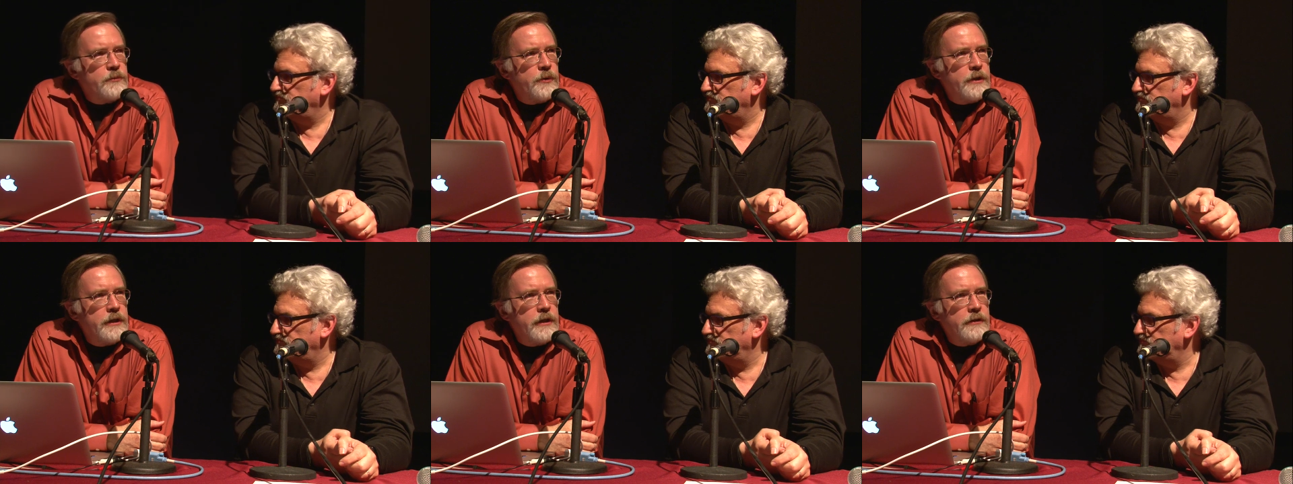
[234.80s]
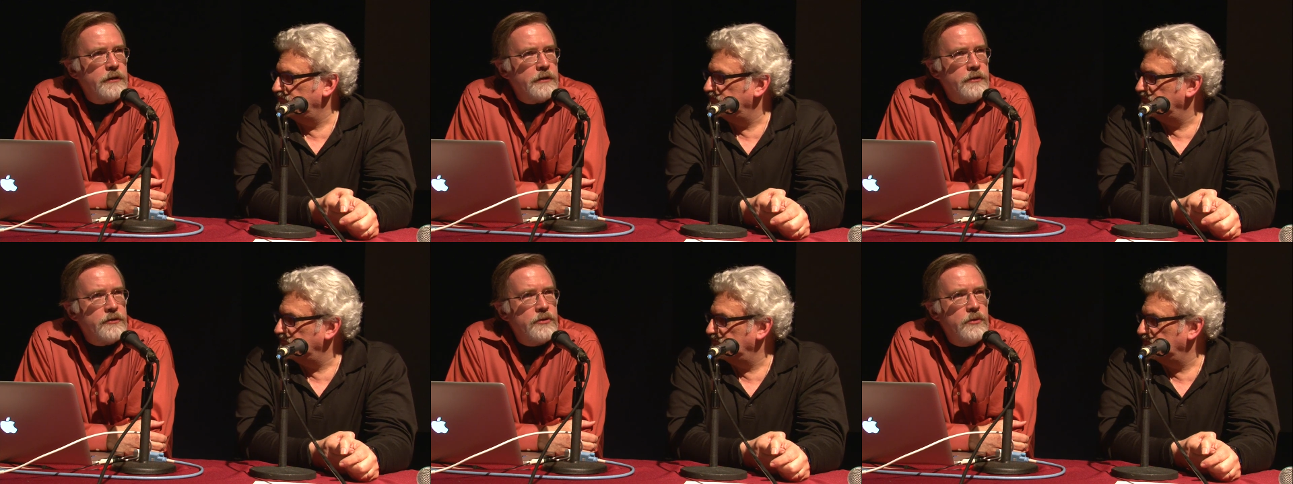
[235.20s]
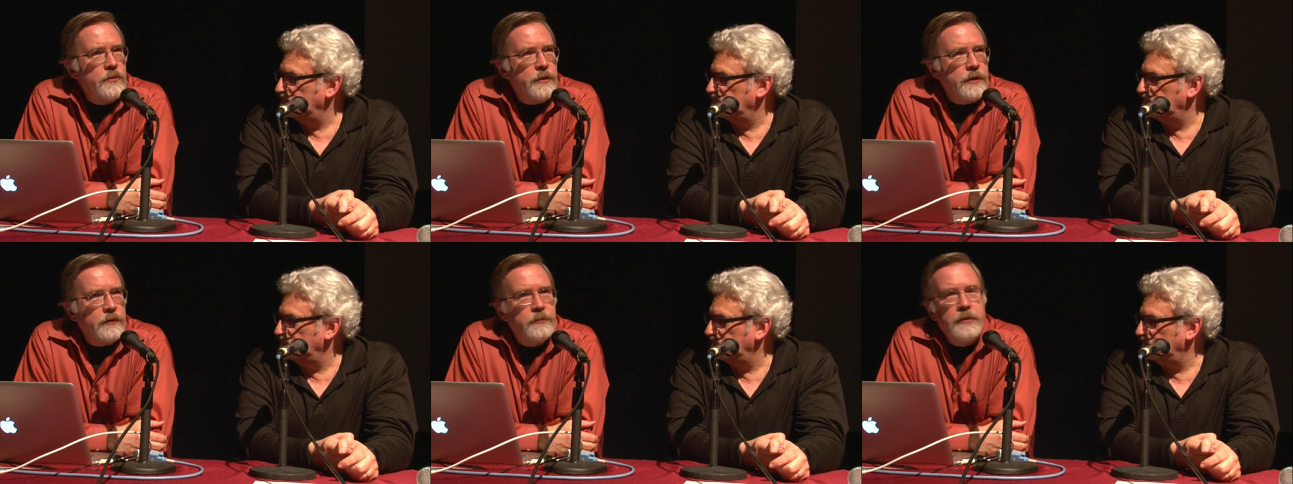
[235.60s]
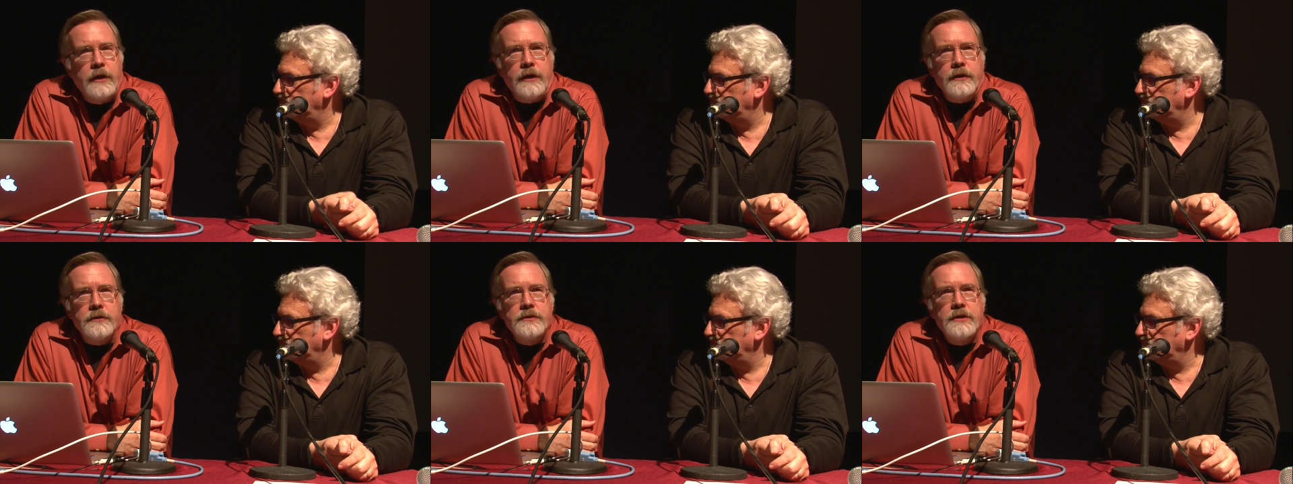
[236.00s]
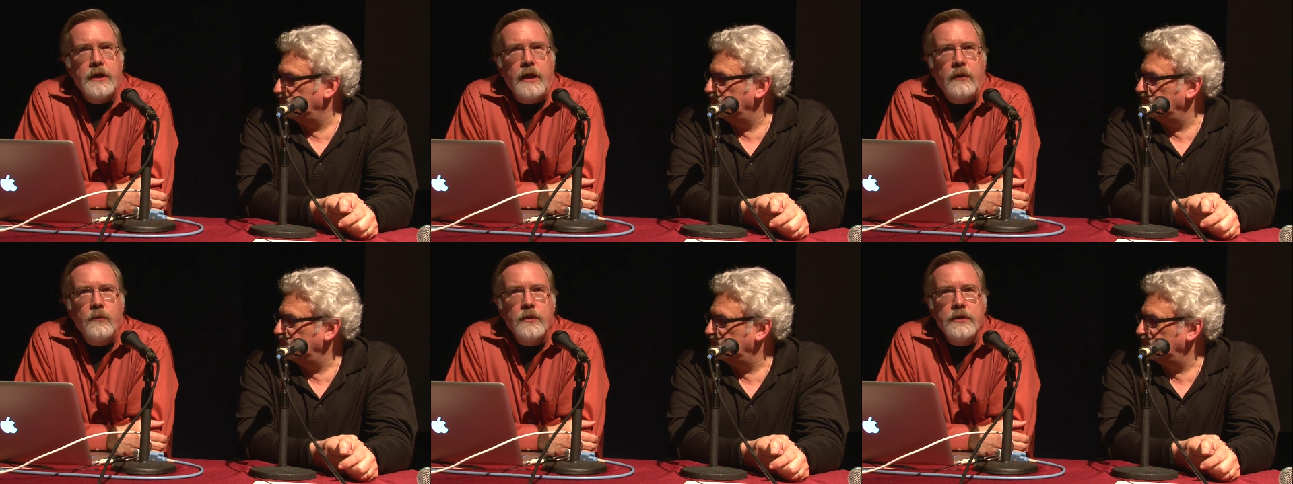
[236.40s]
Speaker 1: and put together the Two Real Players,
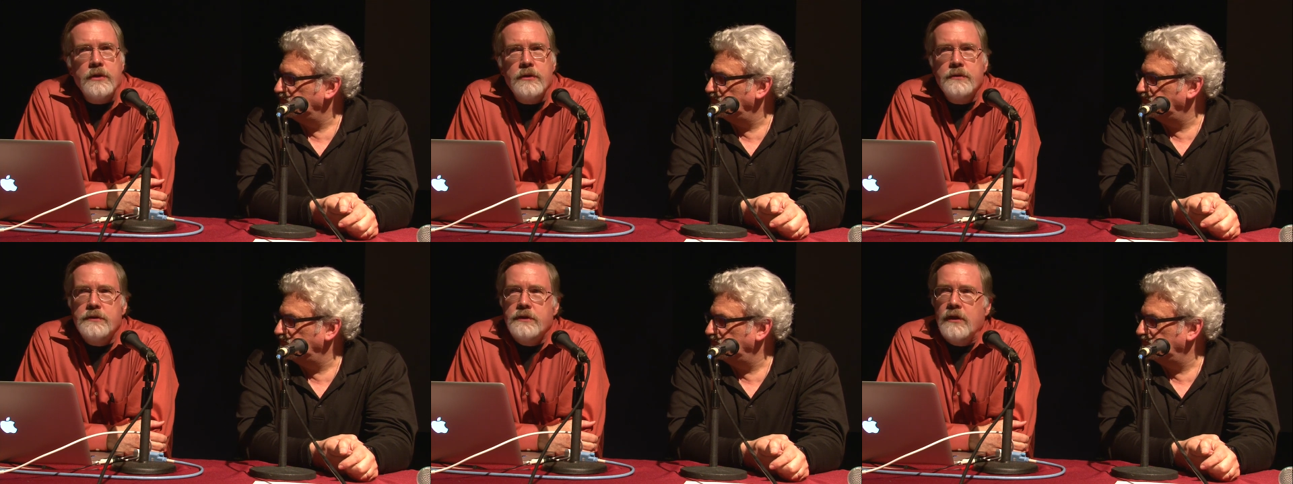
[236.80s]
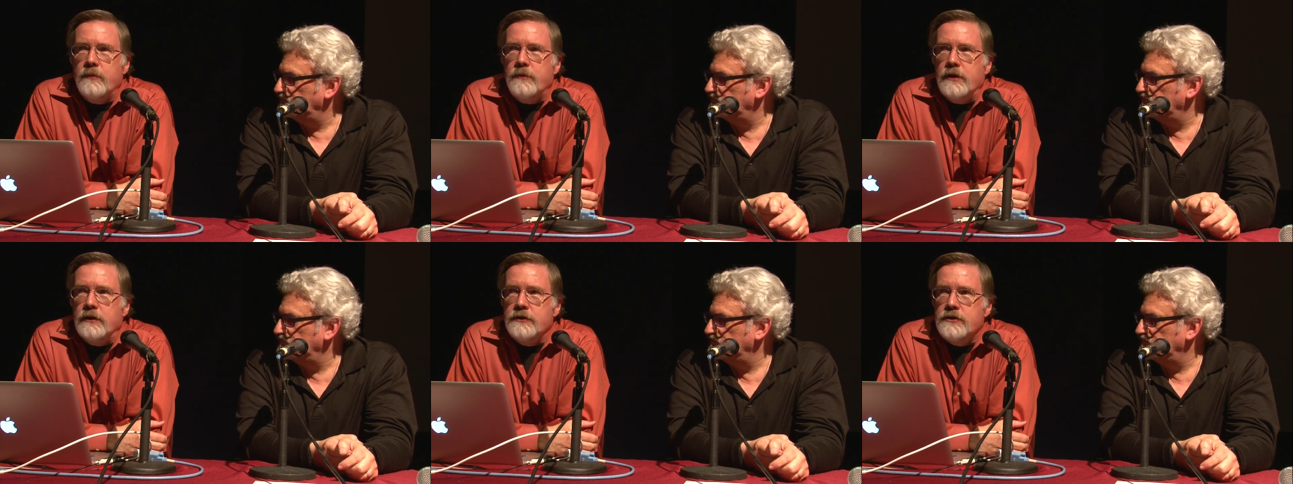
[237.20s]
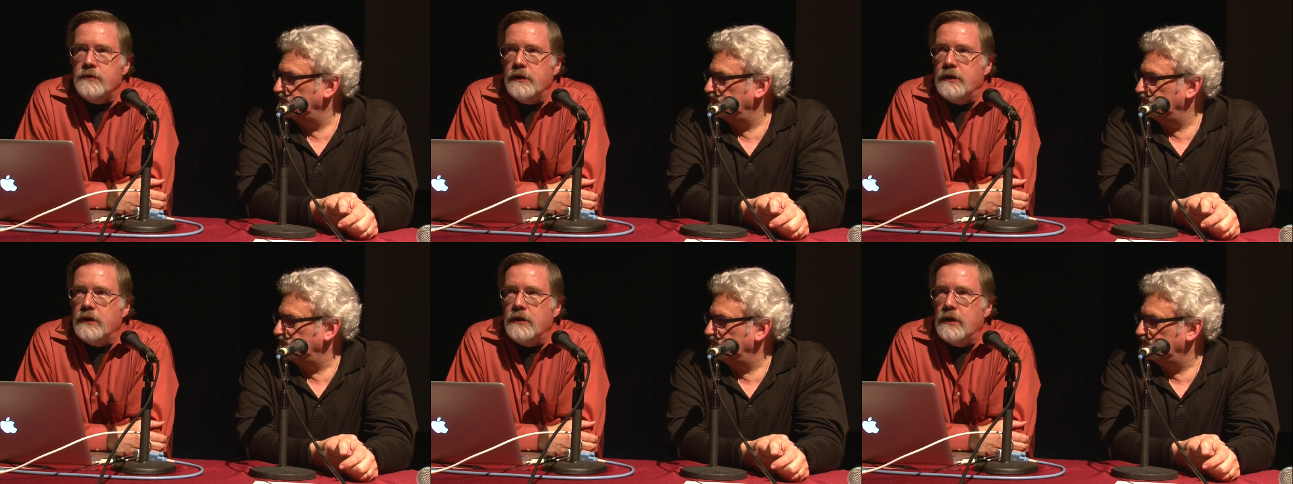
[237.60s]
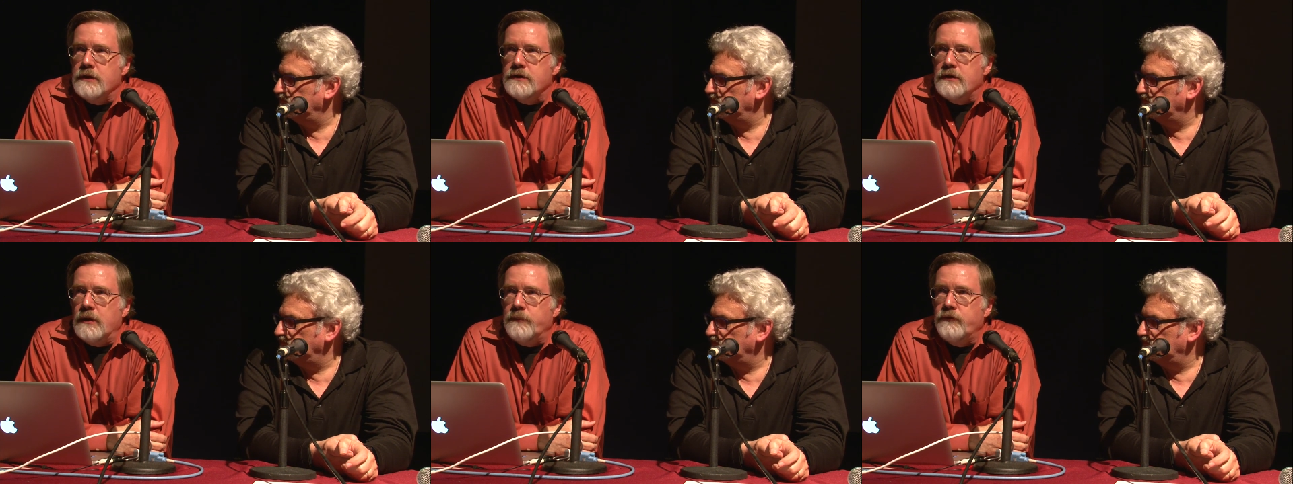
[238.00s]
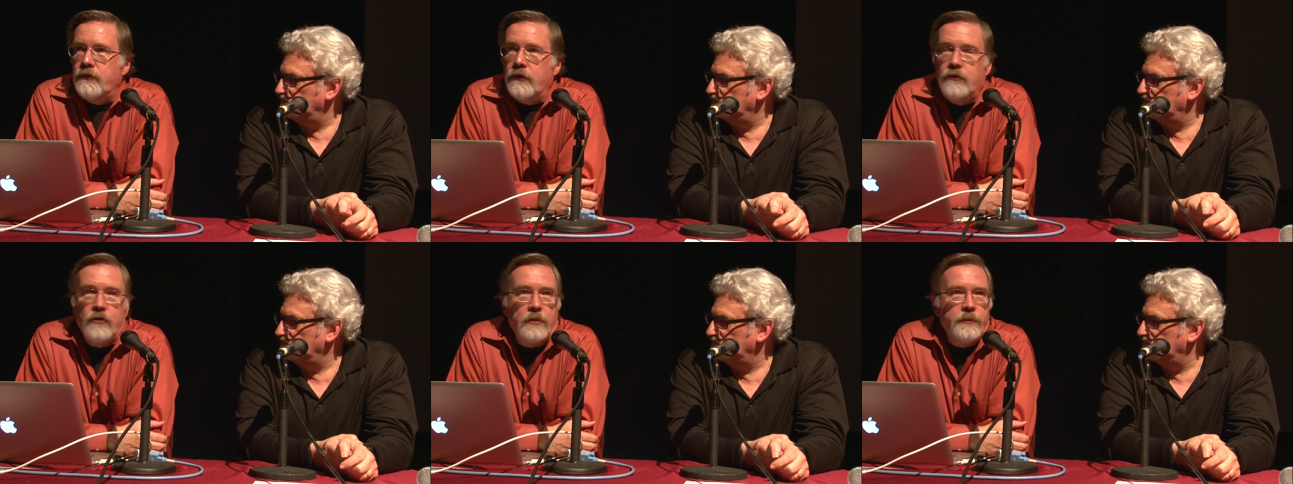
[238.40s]
and we used them to illustrate the concepts
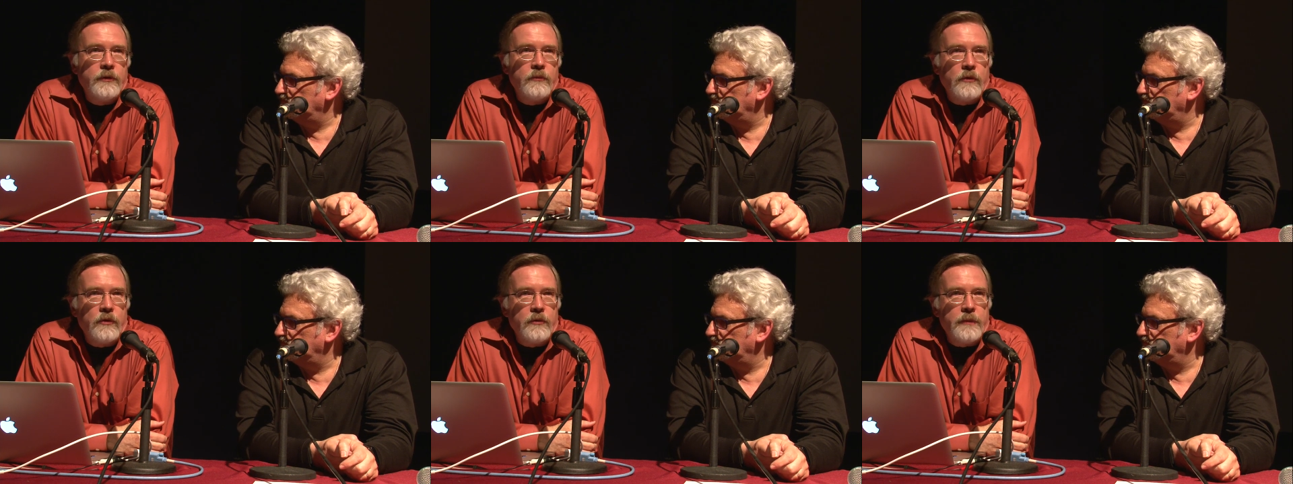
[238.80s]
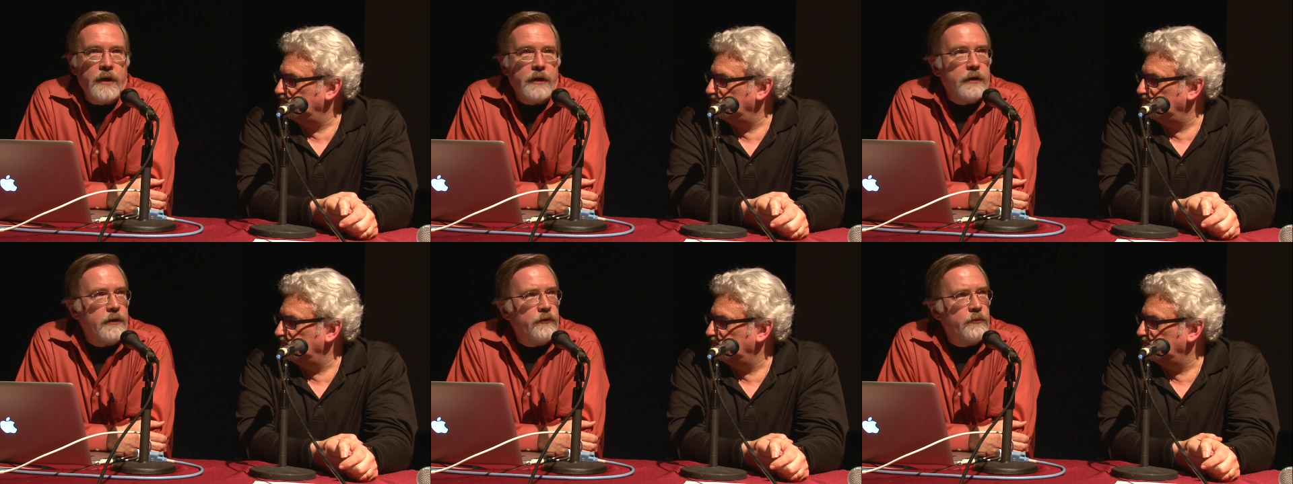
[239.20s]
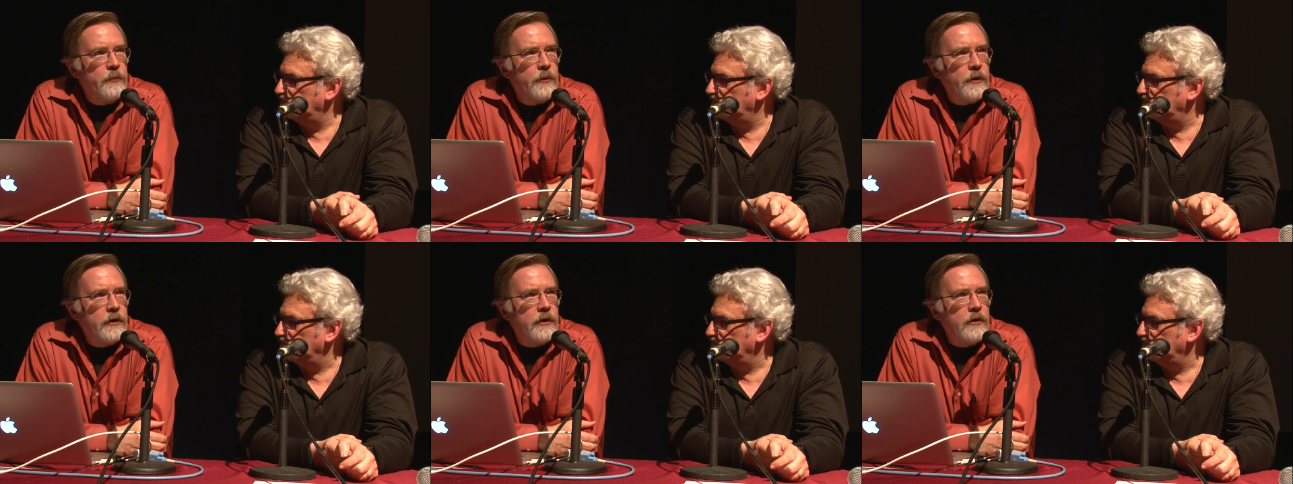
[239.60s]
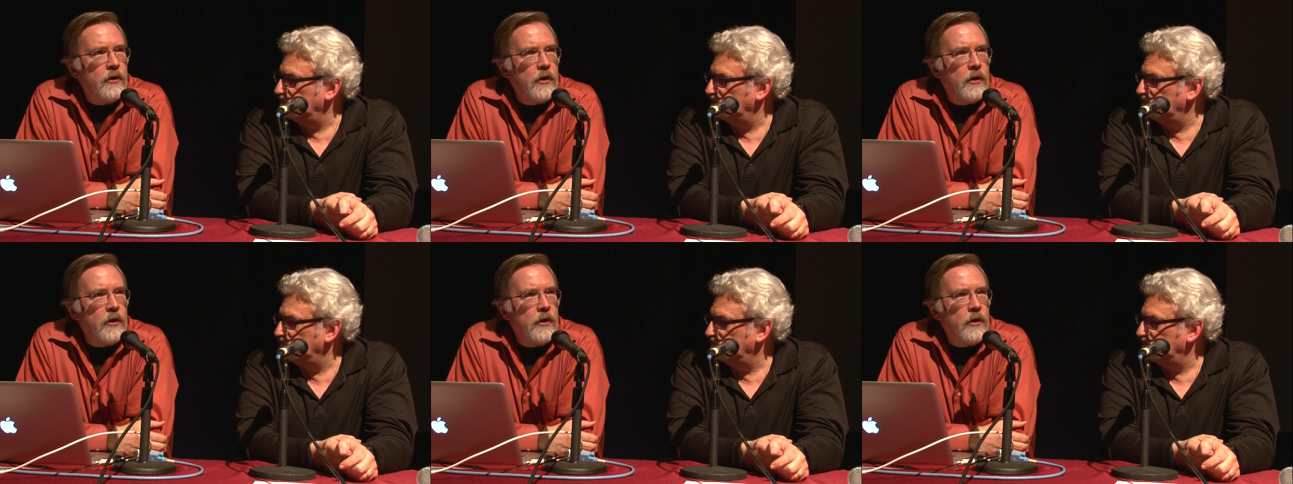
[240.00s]
that Norman wrote about in his book